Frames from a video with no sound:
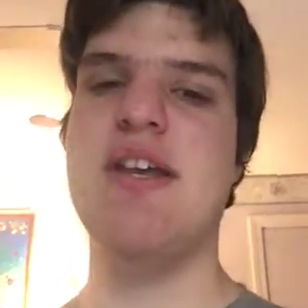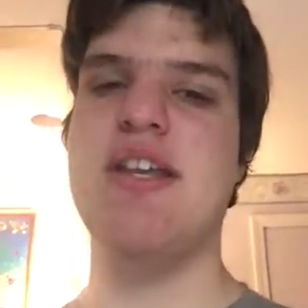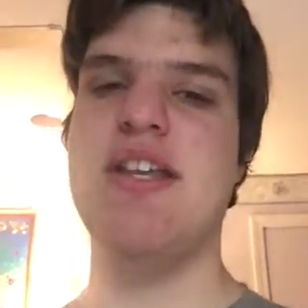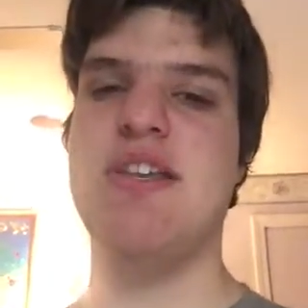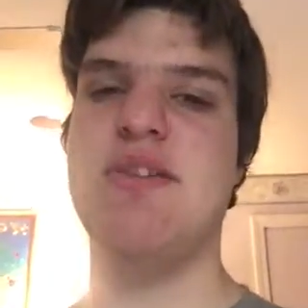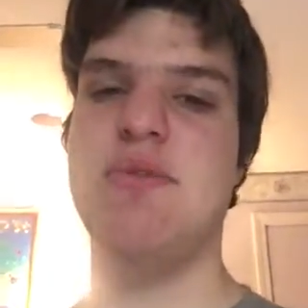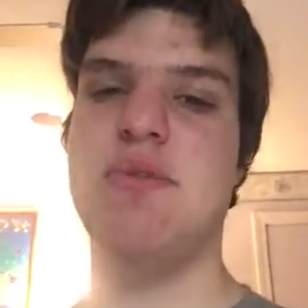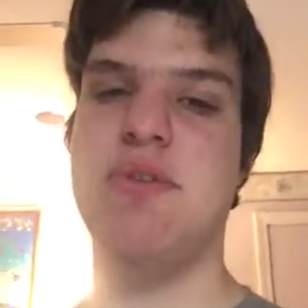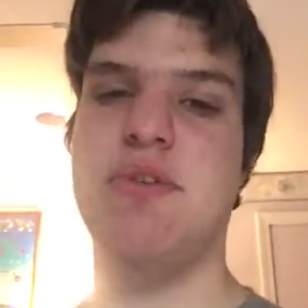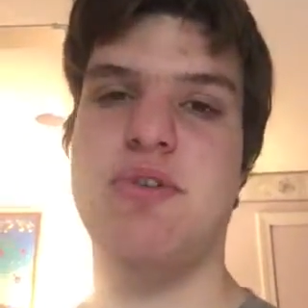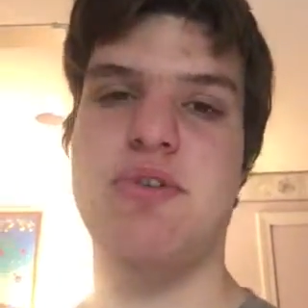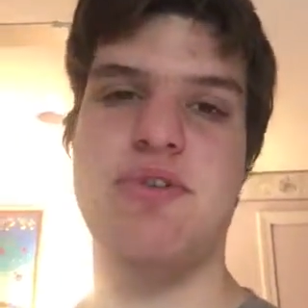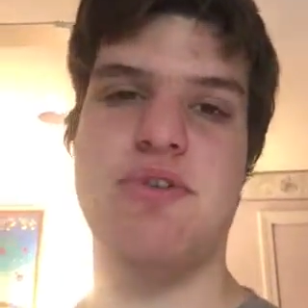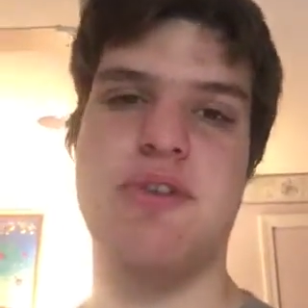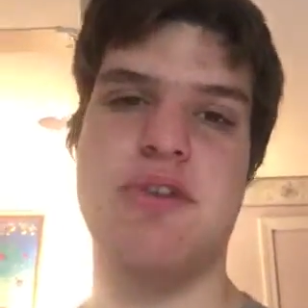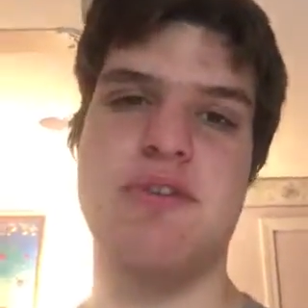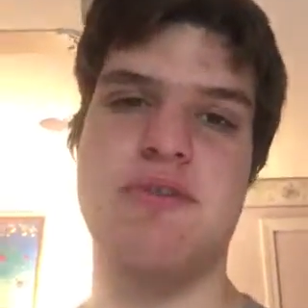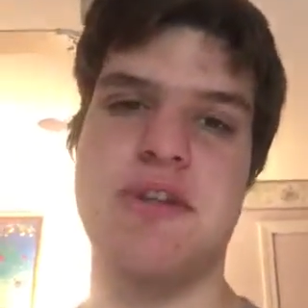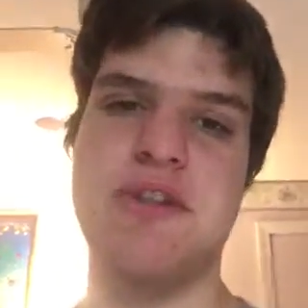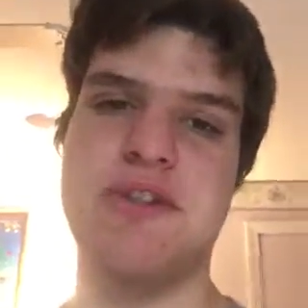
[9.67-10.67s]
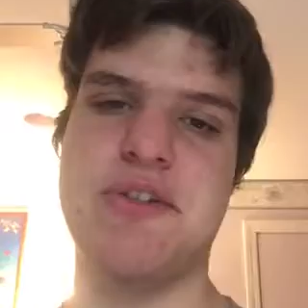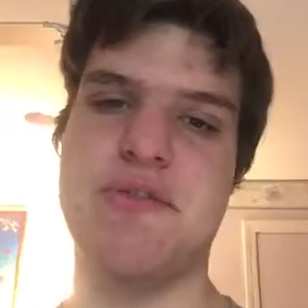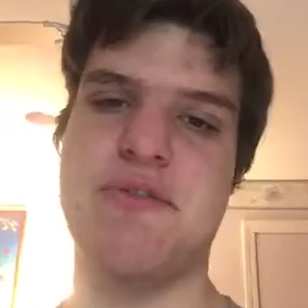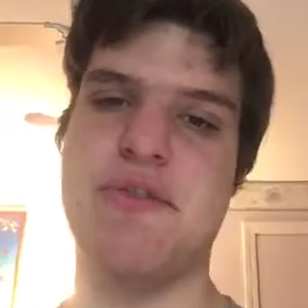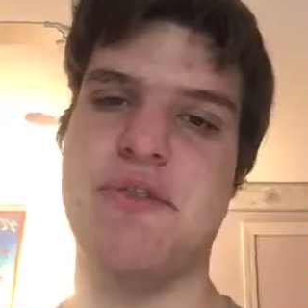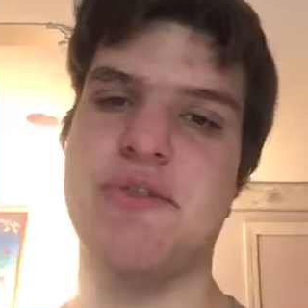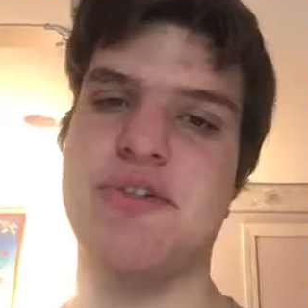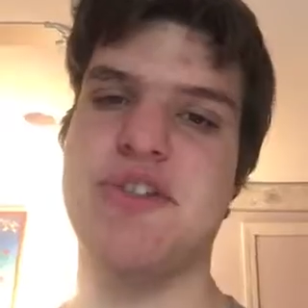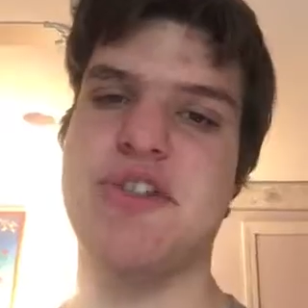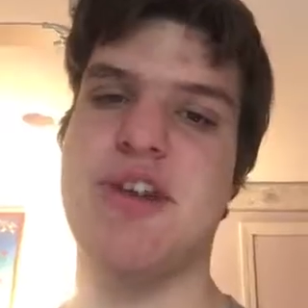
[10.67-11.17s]
you will enjoy the rest of
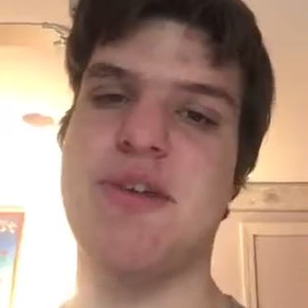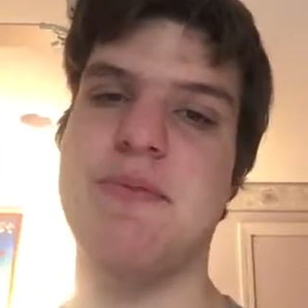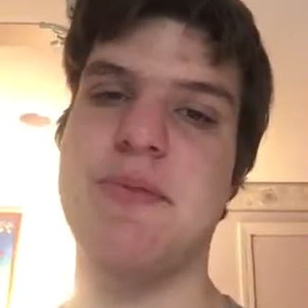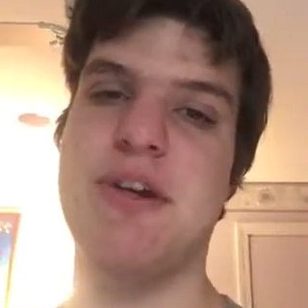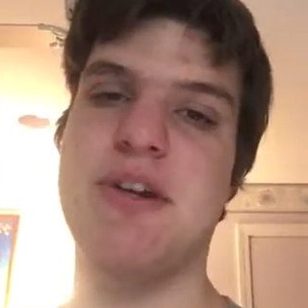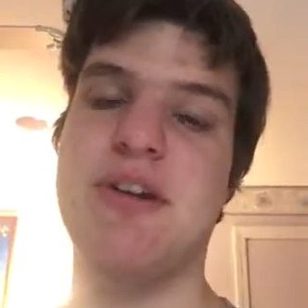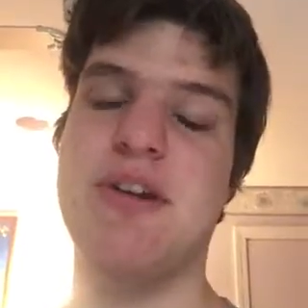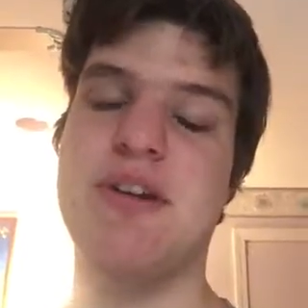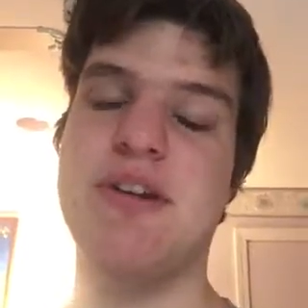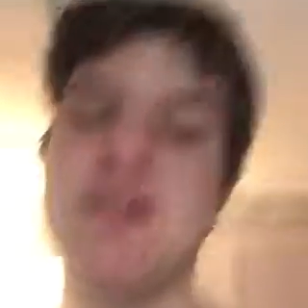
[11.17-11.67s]
your summer,